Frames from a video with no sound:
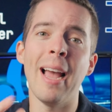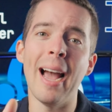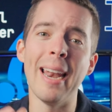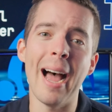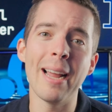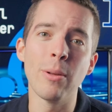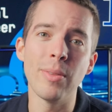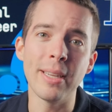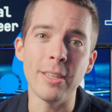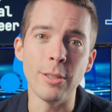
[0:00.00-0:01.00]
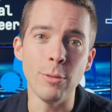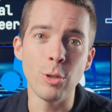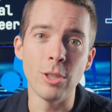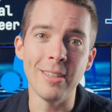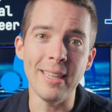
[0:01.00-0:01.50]
and I don't think you
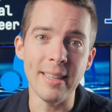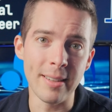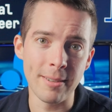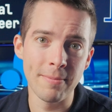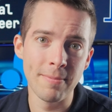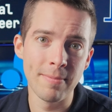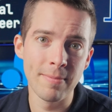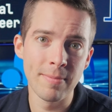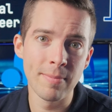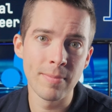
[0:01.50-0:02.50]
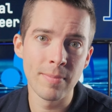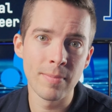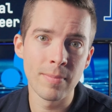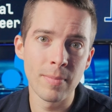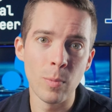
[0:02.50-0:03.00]
should either.
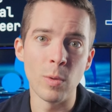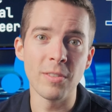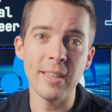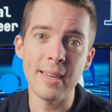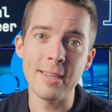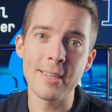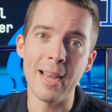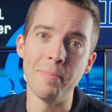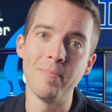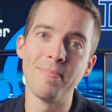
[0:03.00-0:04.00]
We'll see you next time.